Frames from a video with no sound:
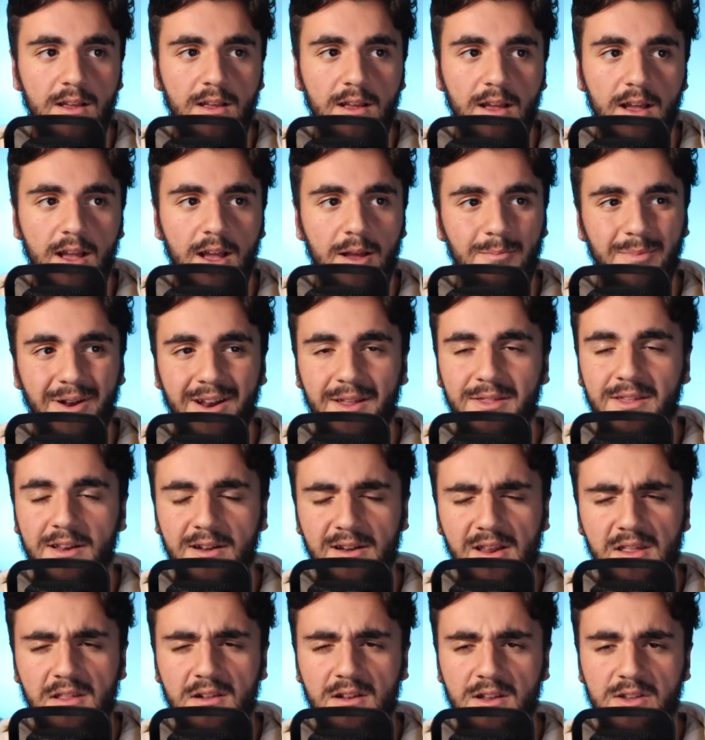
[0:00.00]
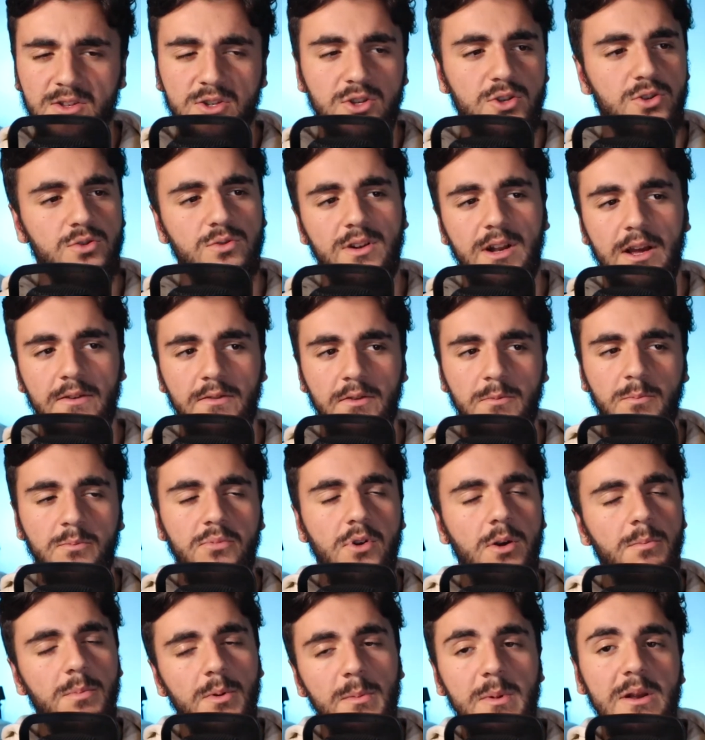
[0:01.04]
But I think Netherlands shouldn't have a
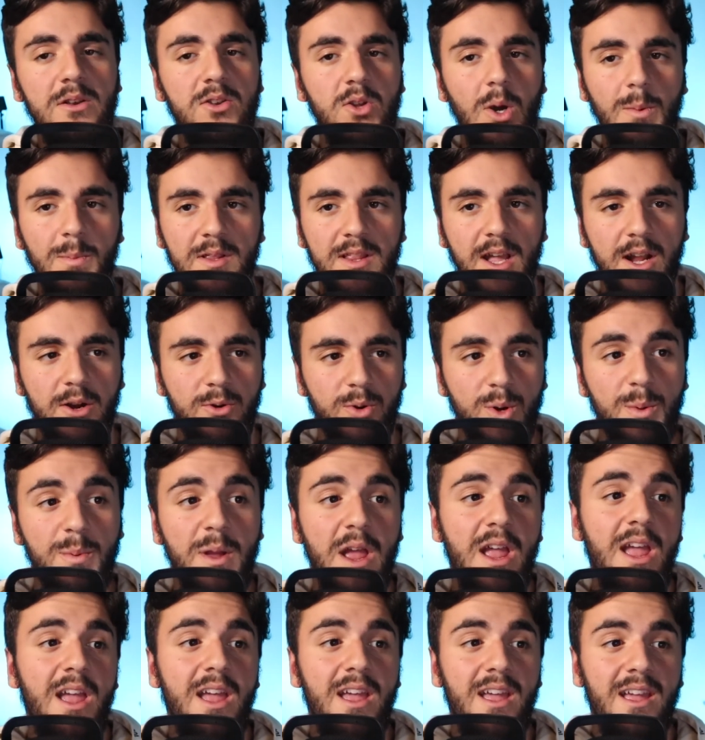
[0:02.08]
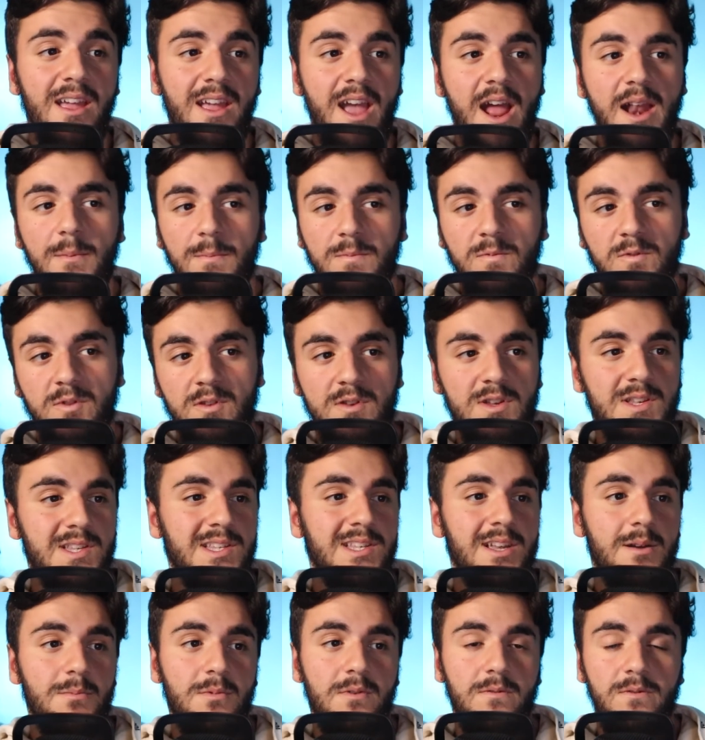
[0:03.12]
problem in topping that group. And to
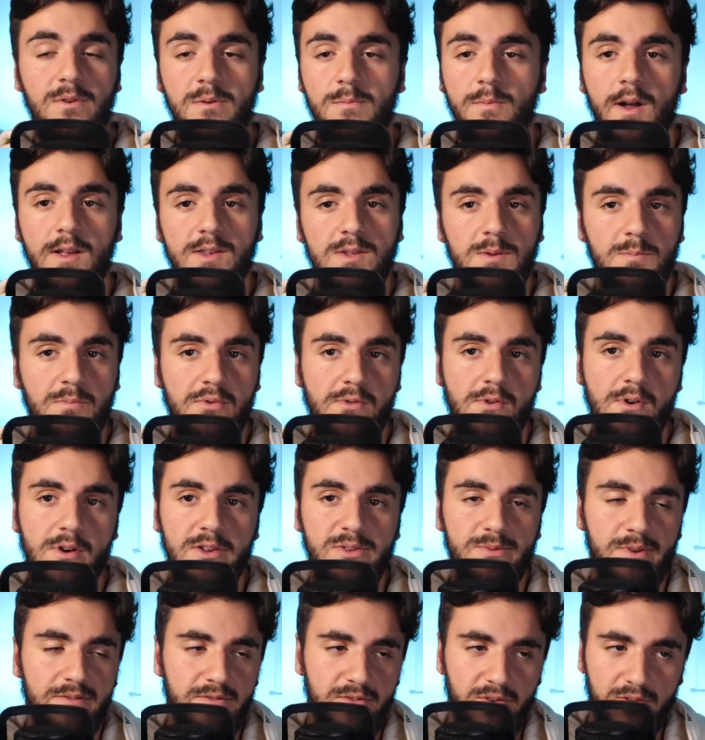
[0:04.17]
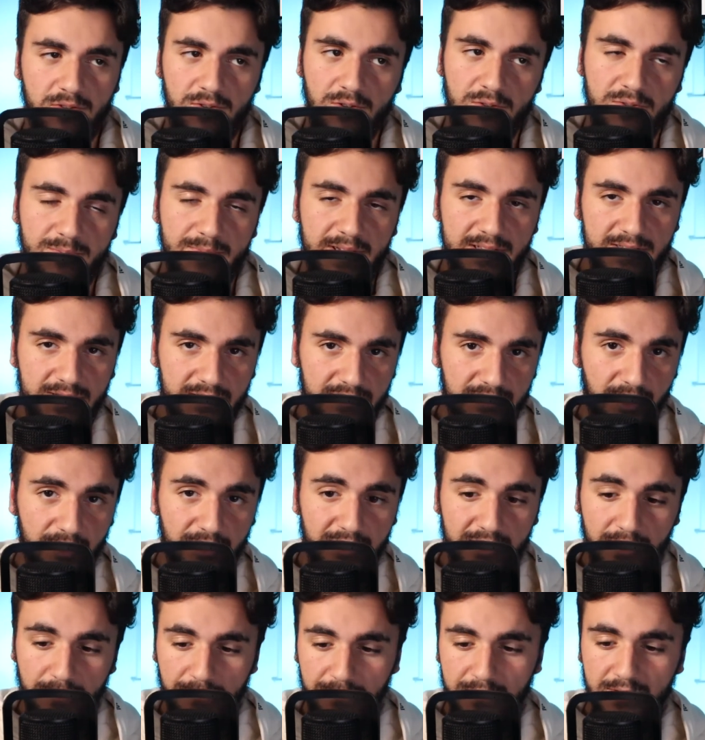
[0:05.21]
some of you, might surprise, I've got North
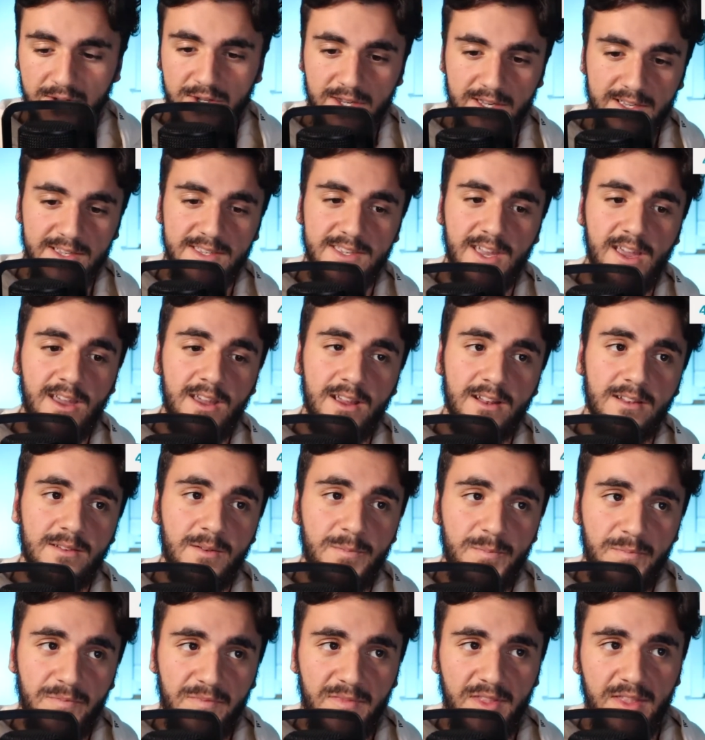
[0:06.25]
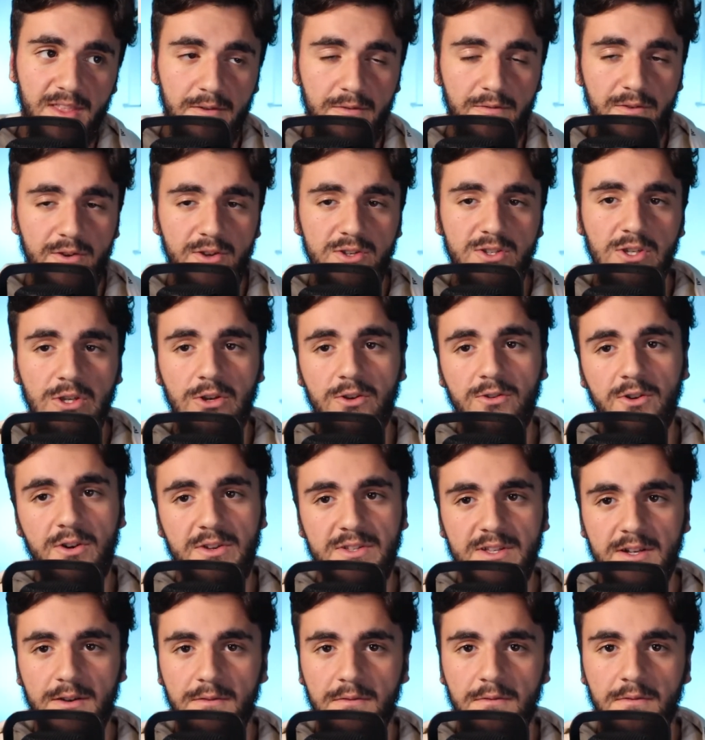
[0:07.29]
Macedonia finishing second, their first
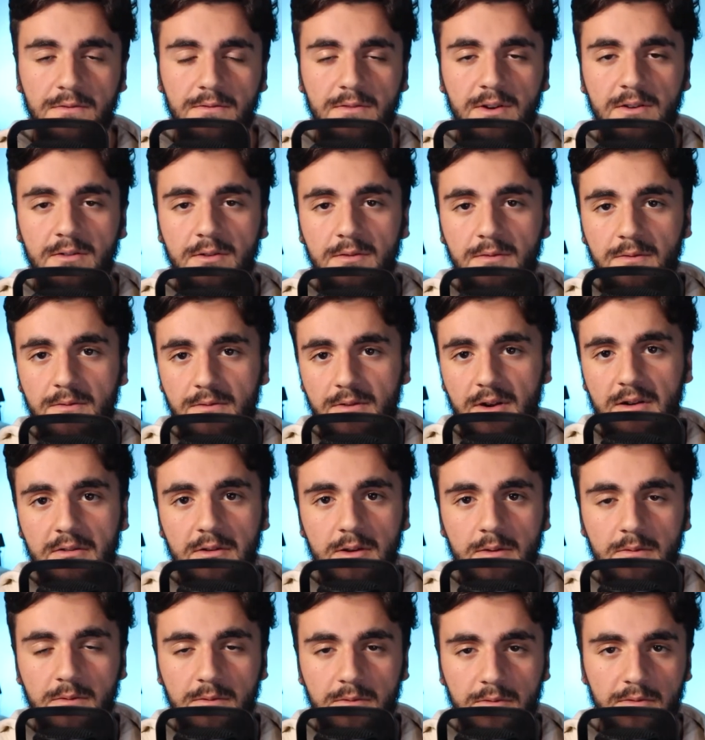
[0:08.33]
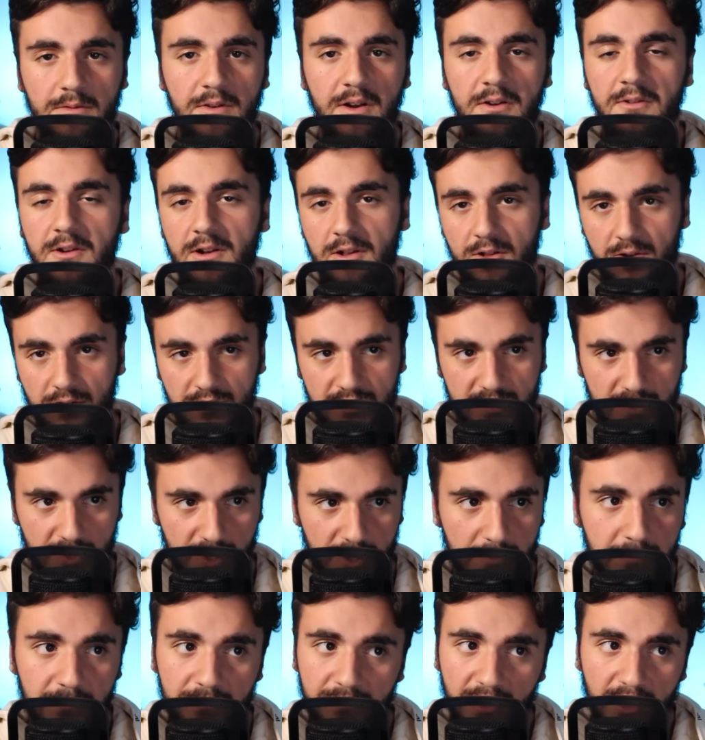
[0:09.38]
Euros in a very, very, very long
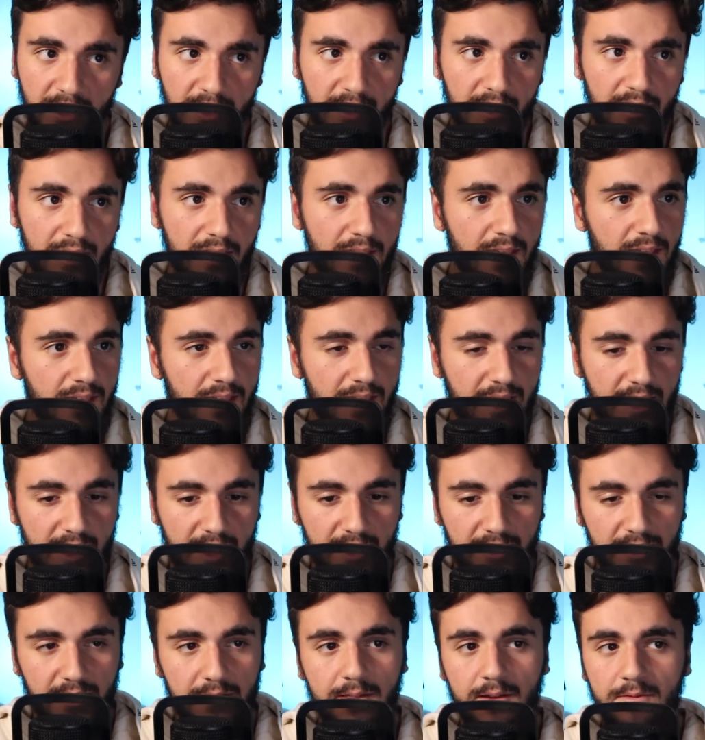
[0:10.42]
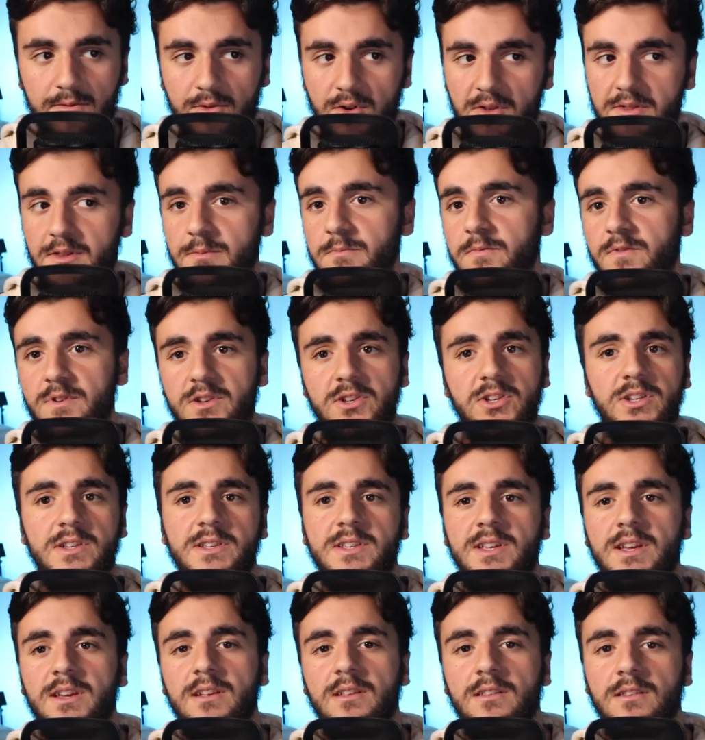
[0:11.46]
time. And I've got them finishing
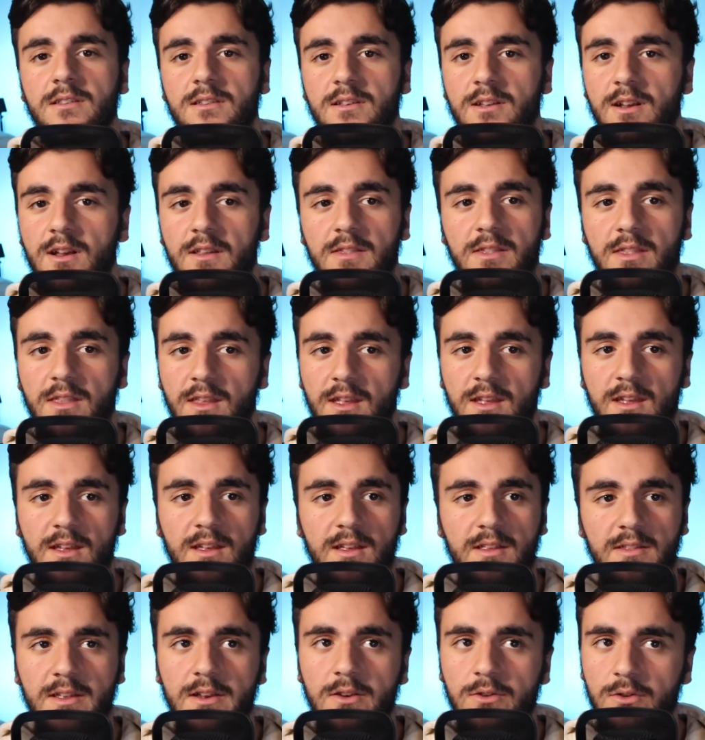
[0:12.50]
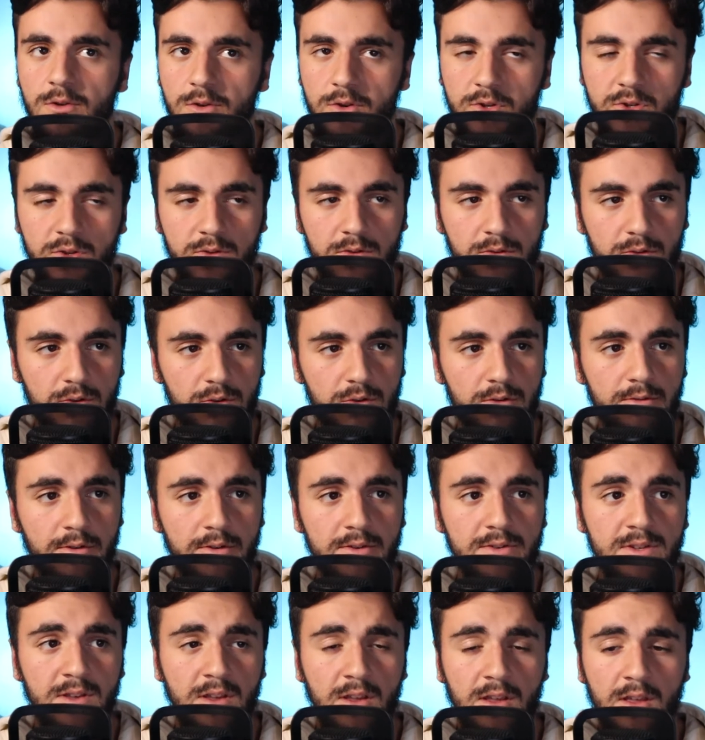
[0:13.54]
second. They're new to the
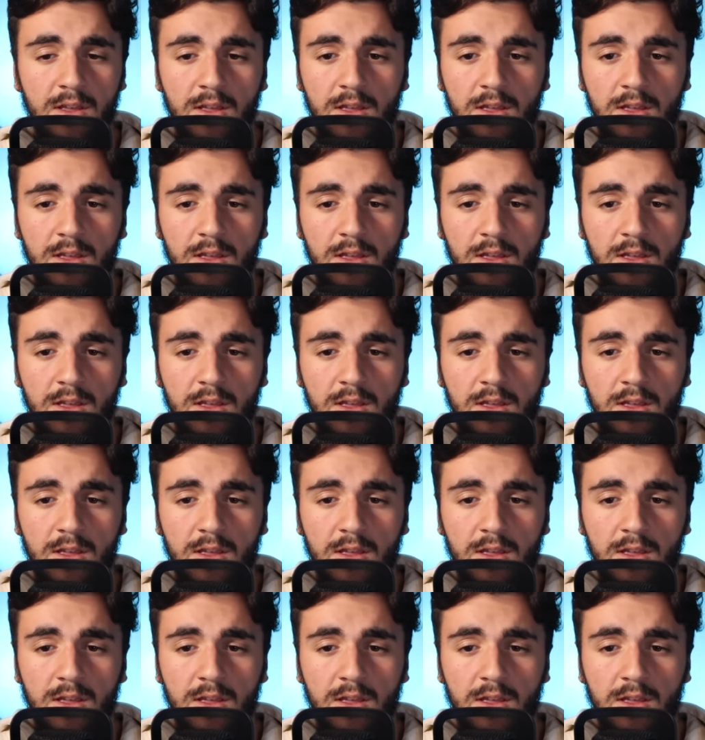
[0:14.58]
Euros.